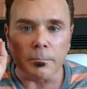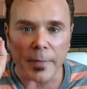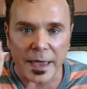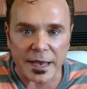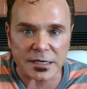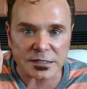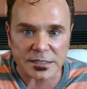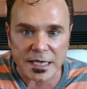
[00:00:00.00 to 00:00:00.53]

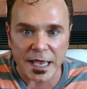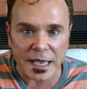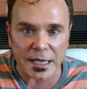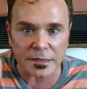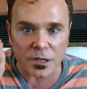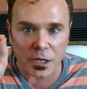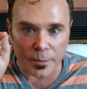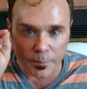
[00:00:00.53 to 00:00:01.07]

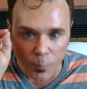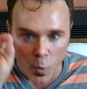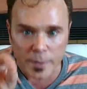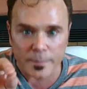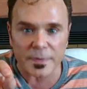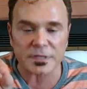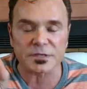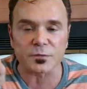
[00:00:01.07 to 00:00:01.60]
maintain the
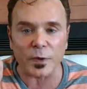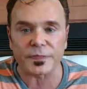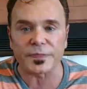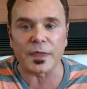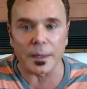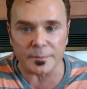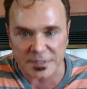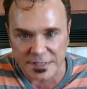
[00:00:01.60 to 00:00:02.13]
appointments
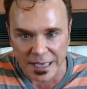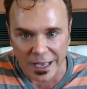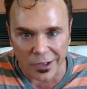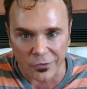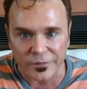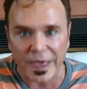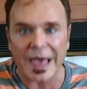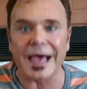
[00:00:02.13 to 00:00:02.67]
with
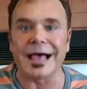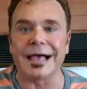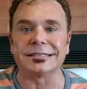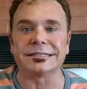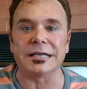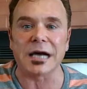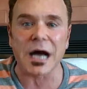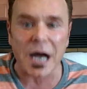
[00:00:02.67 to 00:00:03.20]
themselves
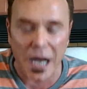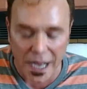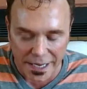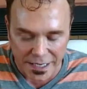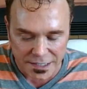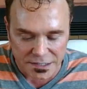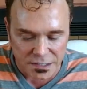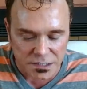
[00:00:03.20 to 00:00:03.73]
as the
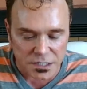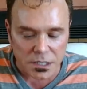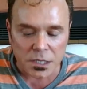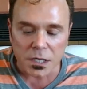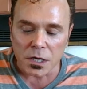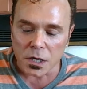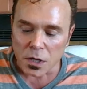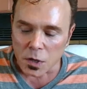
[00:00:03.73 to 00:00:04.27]
highest
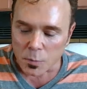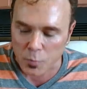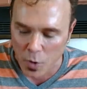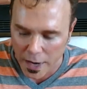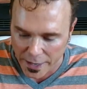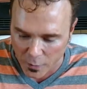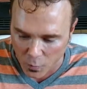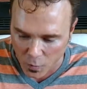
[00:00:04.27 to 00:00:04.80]

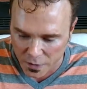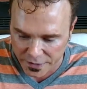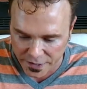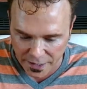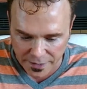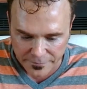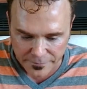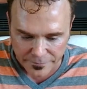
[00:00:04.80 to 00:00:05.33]

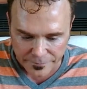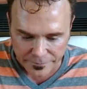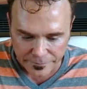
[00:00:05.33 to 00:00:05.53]
priority.